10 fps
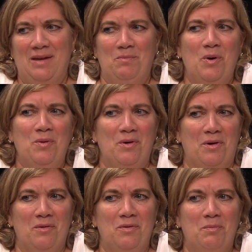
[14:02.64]

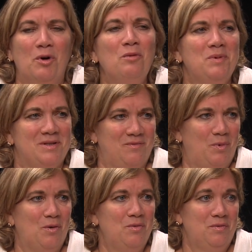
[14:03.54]
the purpose of
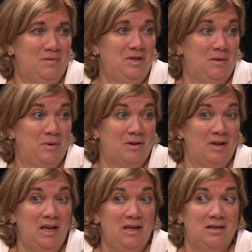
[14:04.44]
both
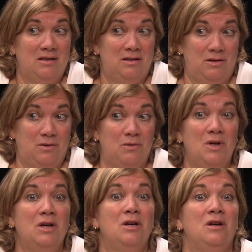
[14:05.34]
typically is to
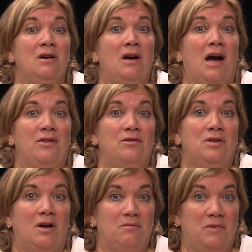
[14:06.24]
either
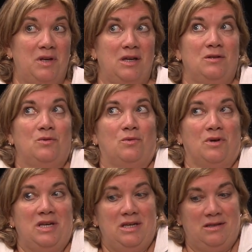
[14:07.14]
numb things
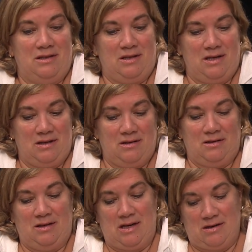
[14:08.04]
or ease
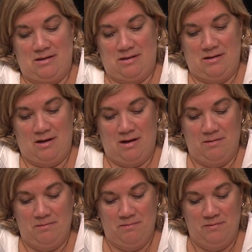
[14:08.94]
things. And
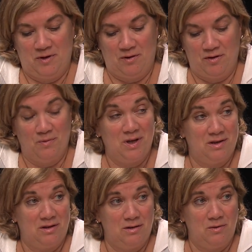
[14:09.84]
there are other
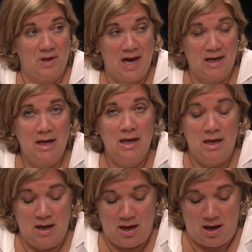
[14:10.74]
ways to do that.
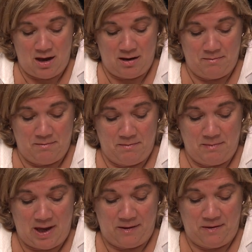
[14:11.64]
Mm-hmm.
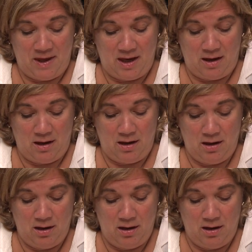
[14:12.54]
I think